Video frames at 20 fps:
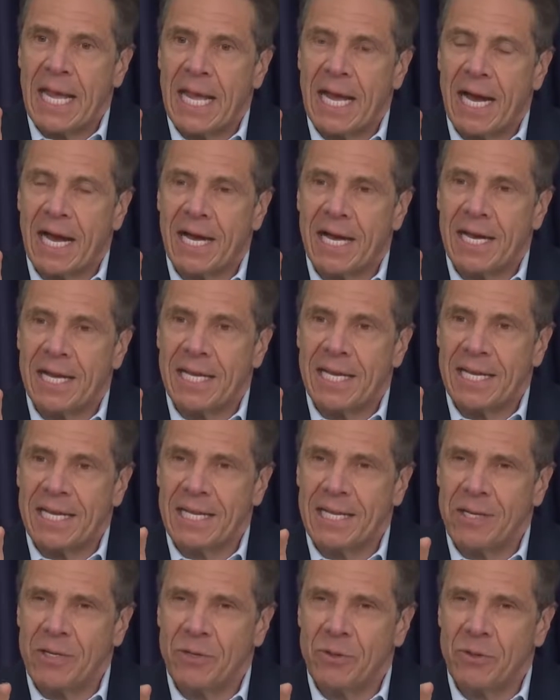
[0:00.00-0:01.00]

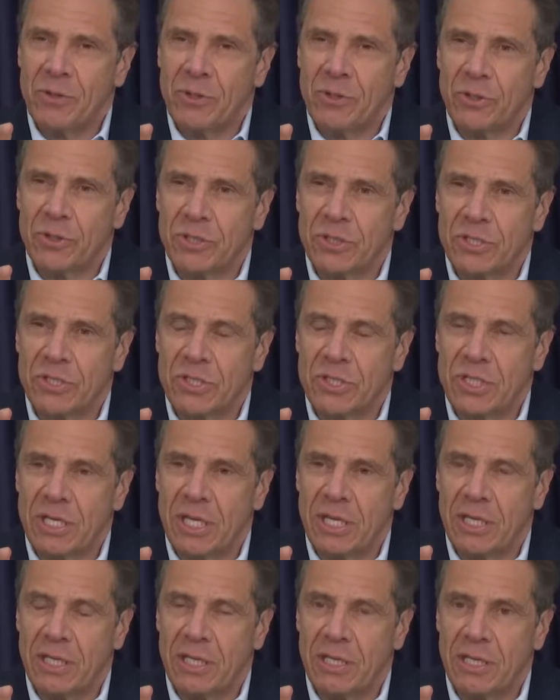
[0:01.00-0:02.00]
in New York
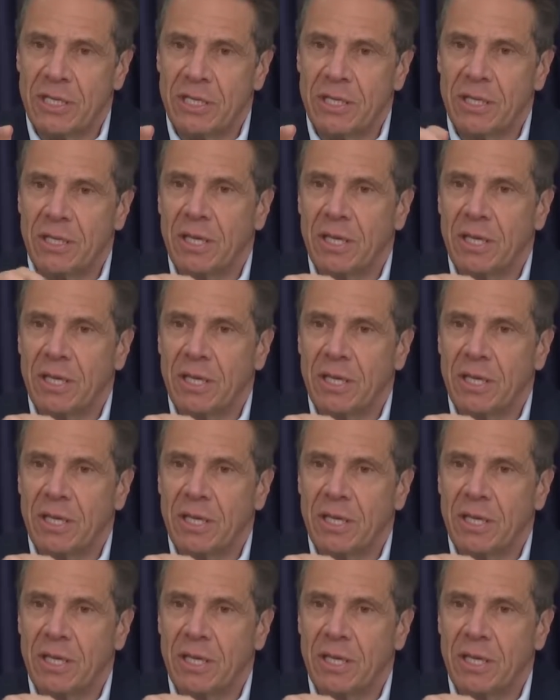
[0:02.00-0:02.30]
City